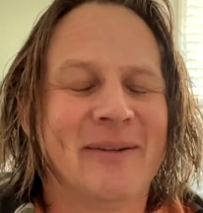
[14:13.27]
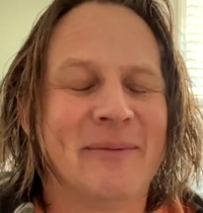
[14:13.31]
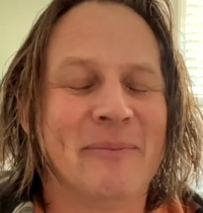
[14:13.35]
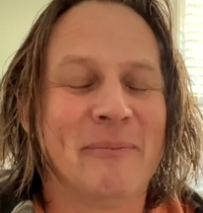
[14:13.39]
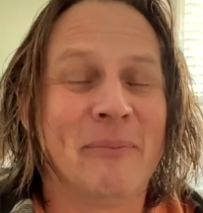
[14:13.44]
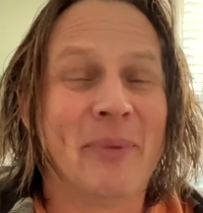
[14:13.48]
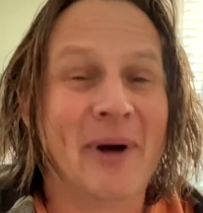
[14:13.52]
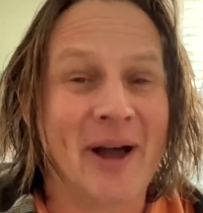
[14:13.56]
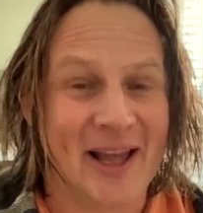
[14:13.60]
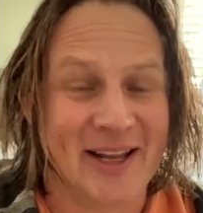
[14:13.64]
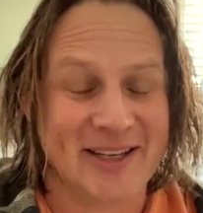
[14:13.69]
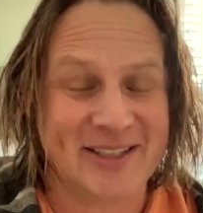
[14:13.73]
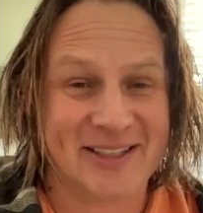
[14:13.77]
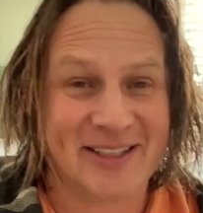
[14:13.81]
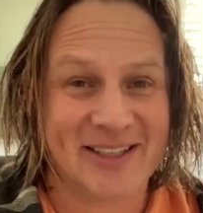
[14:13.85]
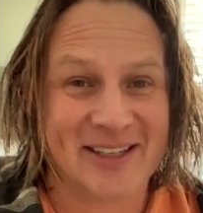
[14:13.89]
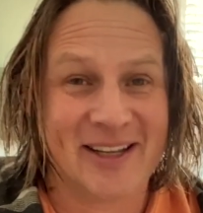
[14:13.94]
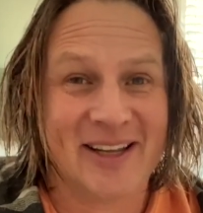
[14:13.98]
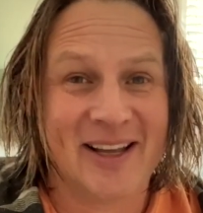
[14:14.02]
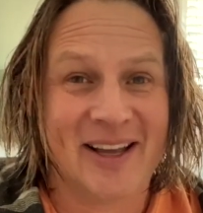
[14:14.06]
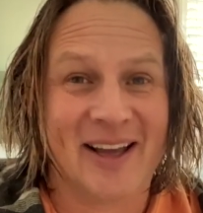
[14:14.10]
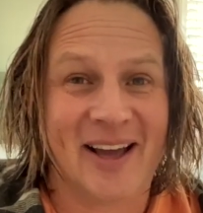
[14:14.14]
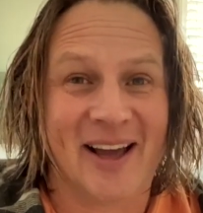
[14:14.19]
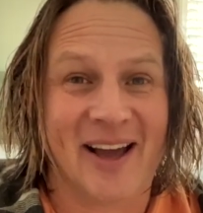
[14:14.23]
But
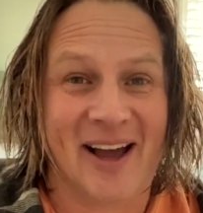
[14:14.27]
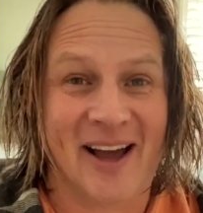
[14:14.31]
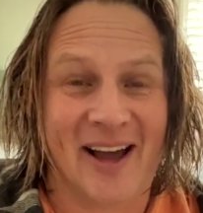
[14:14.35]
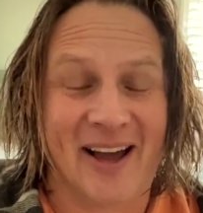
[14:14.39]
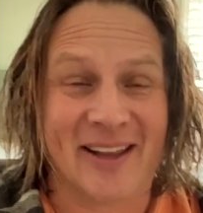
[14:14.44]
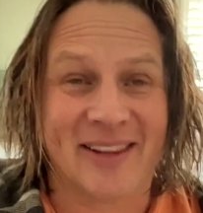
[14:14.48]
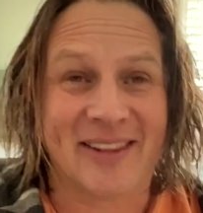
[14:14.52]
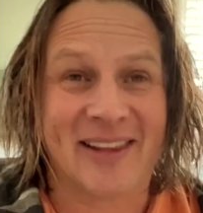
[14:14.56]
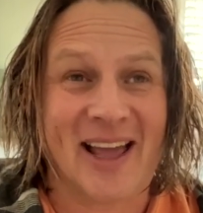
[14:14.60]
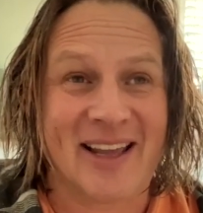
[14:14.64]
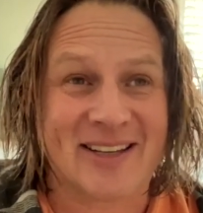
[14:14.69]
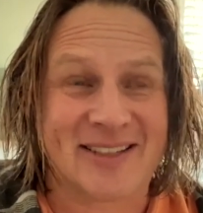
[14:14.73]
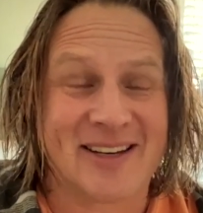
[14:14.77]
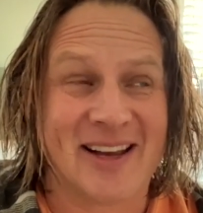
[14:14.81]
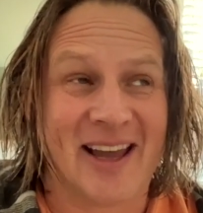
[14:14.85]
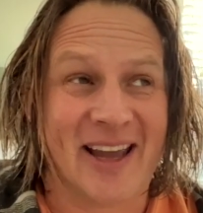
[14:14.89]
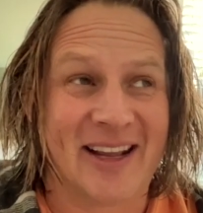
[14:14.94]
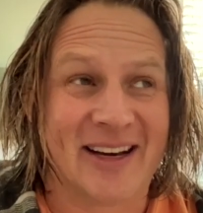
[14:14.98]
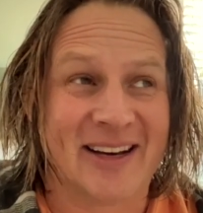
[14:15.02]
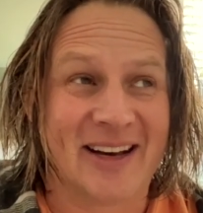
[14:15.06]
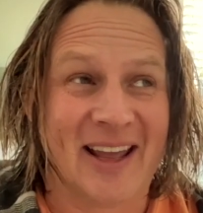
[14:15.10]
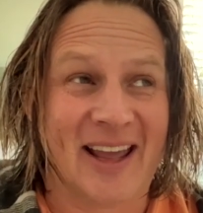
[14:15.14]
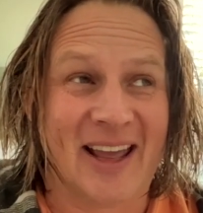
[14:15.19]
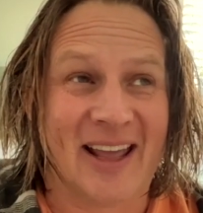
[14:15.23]
last
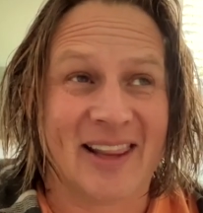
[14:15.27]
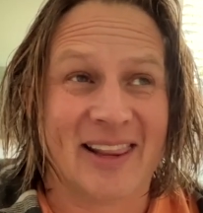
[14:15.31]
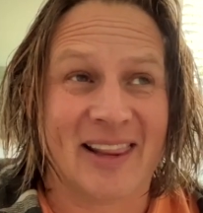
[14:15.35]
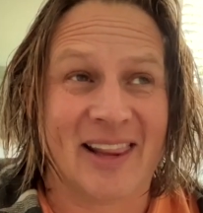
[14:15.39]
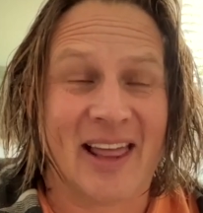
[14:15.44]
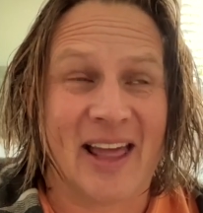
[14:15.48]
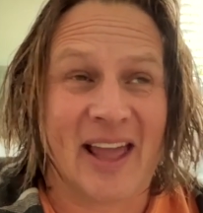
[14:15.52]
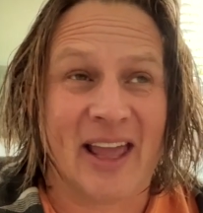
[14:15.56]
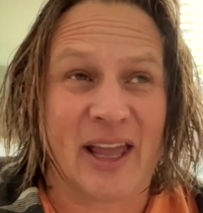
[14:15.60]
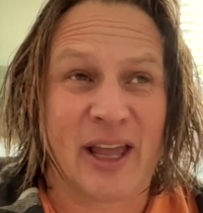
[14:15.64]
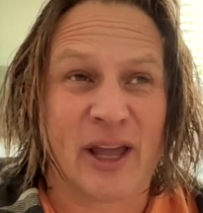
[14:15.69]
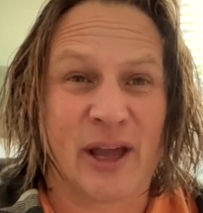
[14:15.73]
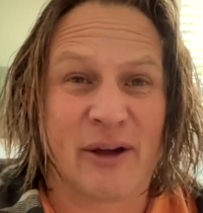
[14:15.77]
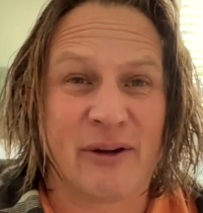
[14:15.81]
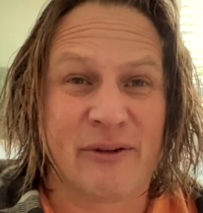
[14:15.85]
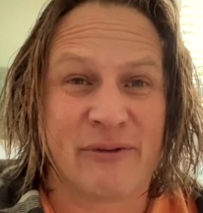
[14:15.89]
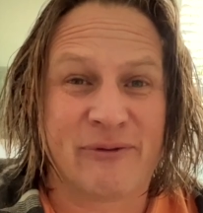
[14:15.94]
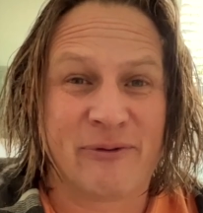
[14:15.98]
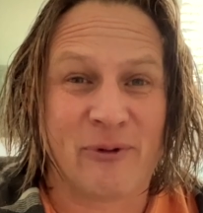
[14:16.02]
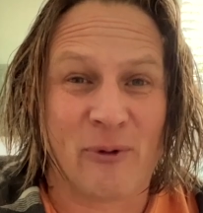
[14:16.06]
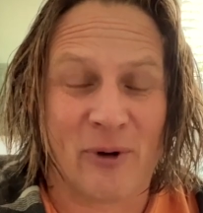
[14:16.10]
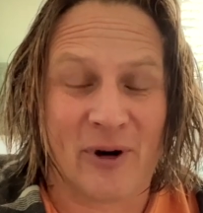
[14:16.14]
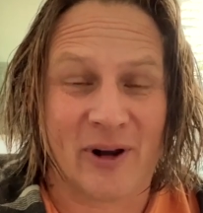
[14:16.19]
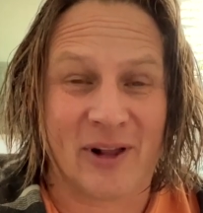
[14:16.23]
night at like
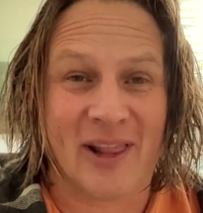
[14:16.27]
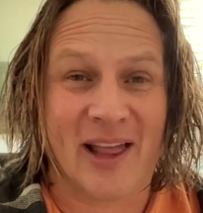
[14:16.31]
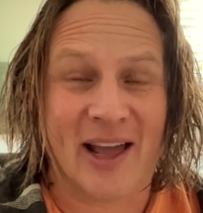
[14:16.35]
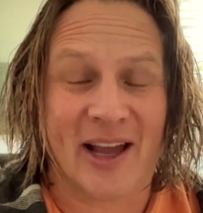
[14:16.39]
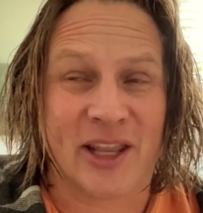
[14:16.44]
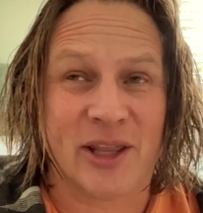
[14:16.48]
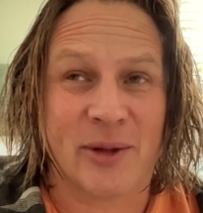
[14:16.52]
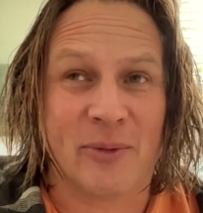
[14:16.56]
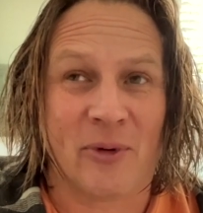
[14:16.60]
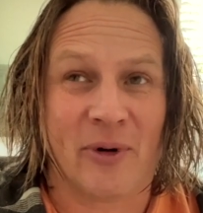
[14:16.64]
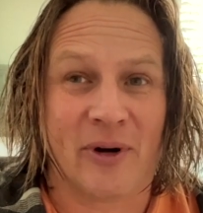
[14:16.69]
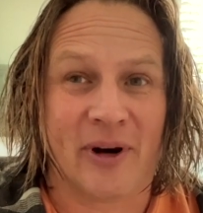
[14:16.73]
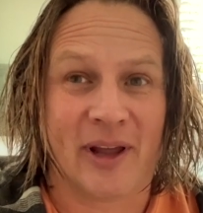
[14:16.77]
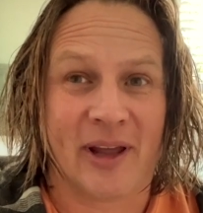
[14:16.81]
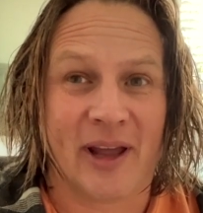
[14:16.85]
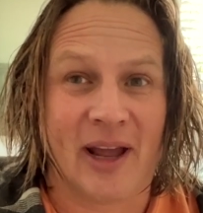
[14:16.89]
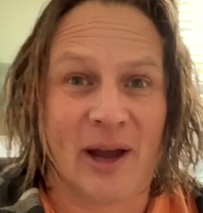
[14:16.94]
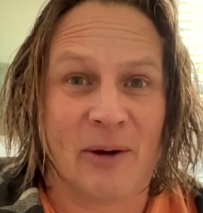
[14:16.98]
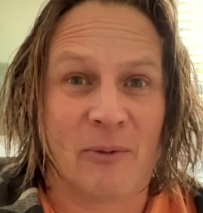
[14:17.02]
4 o'clock in the morning,